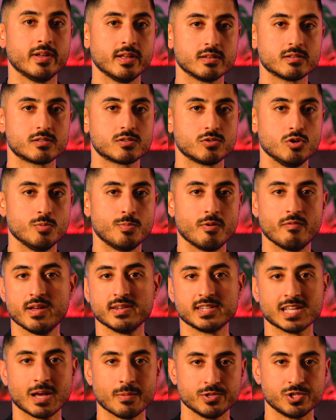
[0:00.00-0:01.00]
it to
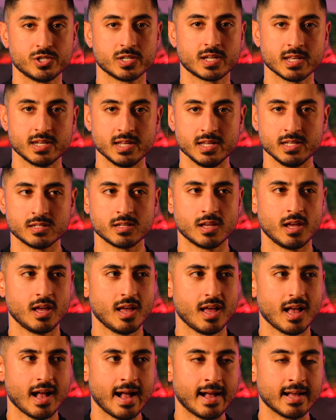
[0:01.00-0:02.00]
prevent damage to kidneys.
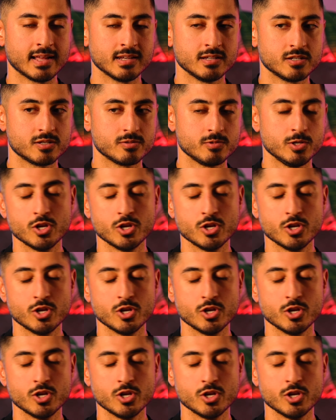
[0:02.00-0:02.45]
And